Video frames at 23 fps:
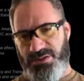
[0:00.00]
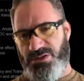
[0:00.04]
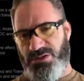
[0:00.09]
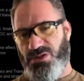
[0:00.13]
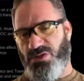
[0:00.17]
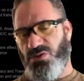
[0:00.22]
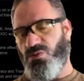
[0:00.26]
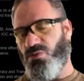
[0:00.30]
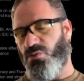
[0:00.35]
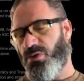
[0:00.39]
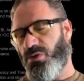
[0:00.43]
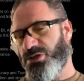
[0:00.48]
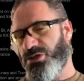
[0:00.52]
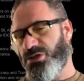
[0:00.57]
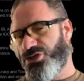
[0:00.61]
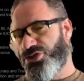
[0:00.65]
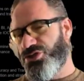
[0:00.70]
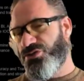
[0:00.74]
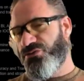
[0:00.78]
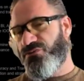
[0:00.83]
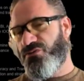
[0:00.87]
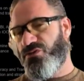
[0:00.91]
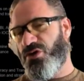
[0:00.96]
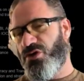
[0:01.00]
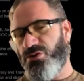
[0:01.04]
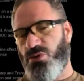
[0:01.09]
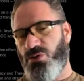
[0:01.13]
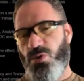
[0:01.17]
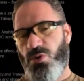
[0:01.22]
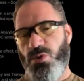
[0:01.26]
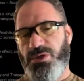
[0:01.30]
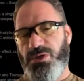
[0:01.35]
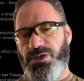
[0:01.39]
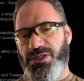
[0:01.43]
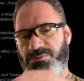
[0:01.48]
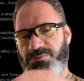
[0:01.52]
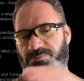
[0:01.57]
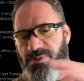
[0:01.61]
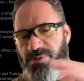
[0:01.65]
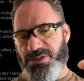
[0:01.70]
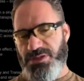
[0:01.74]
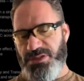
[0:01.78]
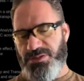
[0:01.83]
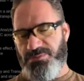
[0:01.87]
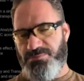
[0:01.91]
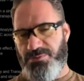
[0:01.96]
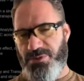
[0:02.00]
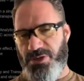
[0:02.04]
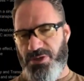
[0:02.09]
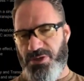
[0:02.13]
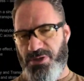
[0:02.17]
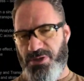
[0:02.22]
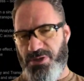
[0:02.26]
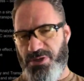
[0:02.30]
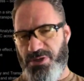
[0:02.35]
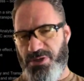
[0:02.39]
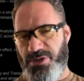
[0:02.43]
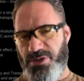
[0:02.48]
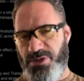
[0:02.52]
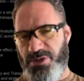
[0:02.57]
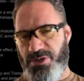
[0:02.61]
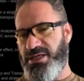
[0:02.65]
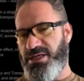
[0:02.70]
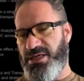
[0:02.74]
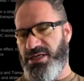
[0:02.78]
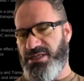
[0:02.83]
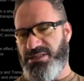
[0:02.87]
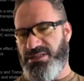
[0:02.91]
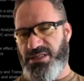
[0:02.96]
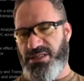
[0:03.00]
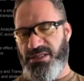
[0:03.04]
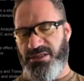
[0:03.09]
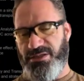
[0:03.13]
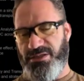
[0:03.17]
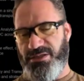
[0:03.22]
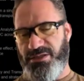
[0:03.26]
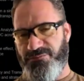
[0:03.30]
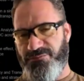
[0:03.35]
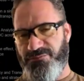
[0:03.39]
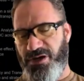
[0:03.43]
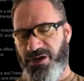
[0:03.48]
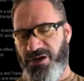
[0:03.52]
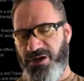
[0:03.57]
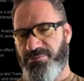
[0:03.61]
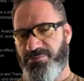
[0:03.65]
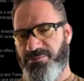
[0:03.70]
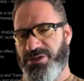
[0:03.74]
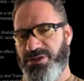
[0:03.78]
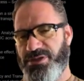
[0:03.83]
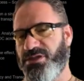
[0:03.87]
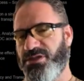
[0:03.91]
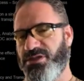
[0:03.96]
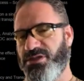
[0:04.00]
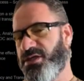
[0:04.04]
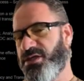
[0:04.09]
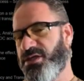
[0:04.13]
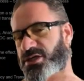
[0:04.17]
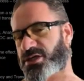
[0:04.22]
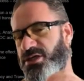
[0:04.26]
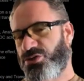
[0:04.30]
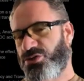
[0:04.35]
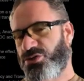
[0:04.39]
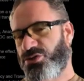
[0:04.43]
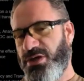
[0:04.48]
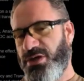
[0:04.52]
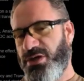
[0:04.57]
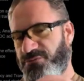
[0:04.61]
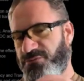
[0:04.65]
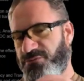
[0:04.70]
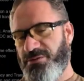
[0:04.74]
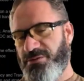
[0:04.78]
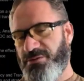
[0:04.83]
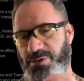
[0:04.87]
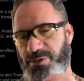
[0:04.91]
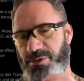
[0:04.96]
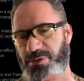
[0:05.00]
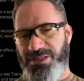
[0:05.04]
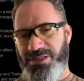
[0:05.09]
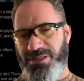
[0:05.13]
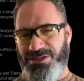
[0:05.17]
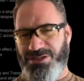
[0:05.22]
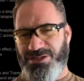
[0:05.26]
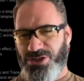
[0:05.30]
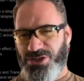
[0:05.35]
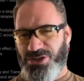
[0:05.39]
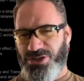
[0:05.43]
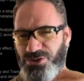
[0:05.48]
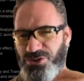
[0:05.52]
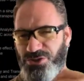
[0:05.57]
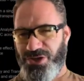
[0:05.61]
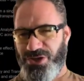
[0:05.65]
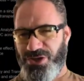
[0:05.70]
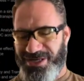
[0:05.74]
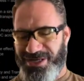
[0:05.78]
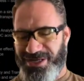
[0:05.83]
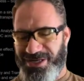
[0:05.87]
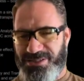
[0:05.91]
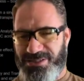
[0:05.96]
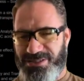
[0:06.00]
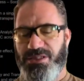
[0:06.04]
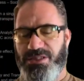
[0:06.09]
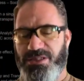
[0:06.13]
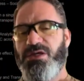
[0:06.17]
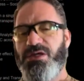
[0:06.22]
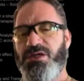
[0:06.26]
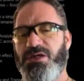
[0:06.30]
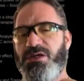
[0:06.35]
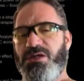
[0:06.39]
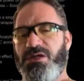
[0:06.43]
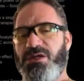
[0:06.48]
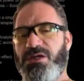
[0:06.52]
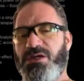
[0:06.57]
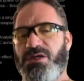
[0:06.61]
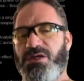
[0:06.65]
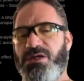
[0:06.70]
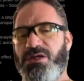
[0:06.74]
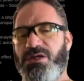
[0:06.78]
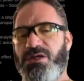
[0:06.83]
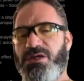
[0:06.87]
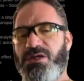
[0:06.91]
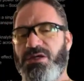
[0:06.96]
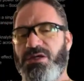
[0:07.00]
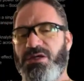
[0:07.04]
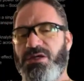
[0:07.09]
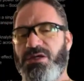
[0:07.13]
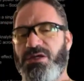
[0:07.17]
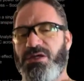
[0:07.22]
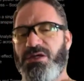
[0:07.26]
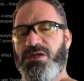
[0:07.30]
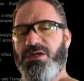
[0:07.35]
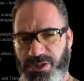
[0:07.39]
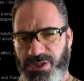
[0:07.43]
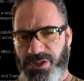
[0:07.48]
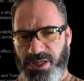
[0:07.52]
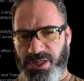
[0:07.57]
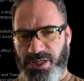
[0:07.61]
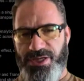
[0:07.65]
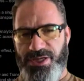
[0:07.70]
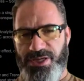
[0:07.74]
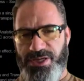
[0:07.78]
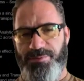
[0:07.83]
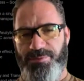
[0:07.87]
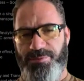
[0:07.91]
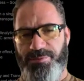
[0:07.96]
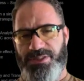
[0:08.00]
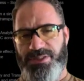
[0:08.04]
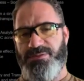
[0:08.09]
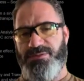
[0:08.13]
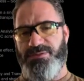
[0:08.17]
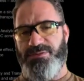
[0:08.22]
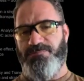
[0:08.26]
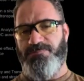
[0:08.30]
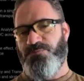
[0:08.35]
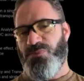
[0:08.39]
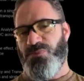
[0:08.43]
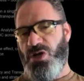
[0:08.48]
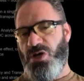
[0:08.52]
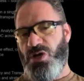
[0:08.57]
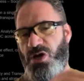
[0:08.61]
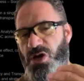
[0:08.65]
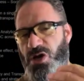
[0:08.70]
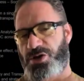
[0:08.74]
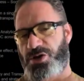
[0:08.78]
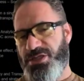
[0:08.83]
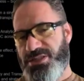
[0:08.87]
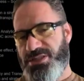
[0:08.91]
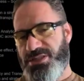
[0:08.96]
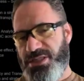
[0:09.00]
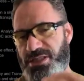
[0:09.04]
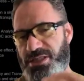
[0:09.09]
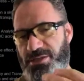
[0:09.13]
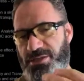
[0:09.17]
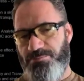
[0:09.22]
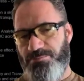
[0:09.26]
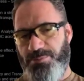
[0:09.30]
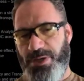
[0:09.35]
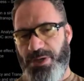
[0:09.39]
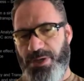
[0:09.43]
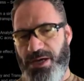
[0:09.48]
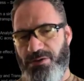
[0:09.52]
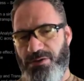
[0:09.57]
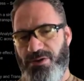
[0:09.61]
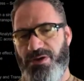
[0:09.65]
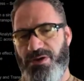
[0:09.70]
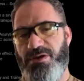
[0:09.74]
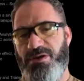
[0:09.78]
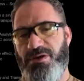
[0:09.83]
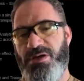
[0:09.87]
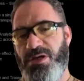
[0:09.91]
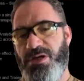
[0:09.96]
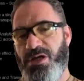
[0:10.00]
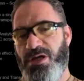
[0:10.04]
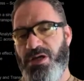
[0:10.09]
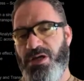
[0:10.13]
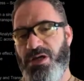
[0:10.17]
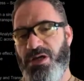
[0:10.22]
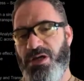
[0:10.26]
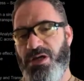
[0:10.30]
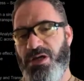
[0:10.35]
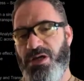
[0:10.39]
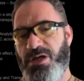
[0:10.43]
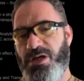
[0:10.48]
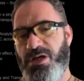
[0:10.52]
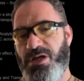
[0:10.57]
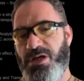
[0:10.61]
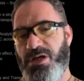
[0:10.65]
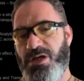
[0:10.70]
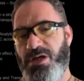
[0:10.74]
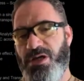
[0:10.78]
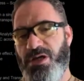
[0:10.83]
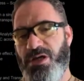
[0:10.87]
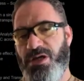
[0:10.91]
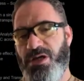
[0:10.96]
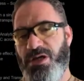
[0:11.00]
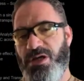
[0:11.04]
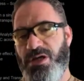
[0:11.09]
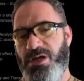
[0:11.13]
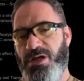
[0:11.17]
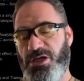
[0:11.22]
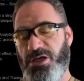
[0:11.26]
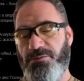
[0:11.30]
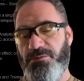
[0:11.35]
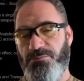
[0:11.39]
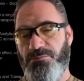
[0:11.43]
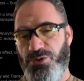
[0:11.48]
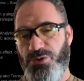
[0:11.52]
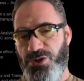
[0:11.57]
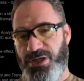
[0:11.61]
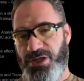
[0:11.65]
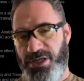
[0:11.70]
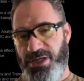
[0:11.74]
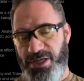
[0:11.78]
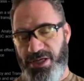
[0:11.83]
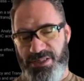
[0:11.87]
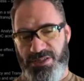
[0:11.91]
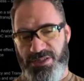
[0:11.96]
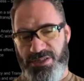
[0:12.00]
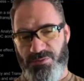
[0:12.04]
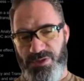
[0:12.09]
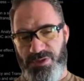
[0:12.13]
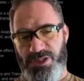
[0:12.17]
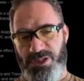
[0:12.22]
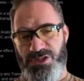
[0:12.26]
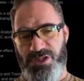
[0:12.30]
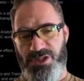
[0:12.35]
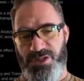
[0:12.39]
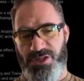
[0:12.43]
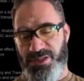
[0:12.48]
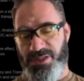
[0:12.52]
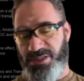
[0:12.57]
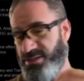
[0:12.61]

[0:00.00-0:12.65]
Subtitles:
So once you've got all these business processes in a single environment, you have the ability to create what we call network dynamics, harnessing the power of people communicating with each other.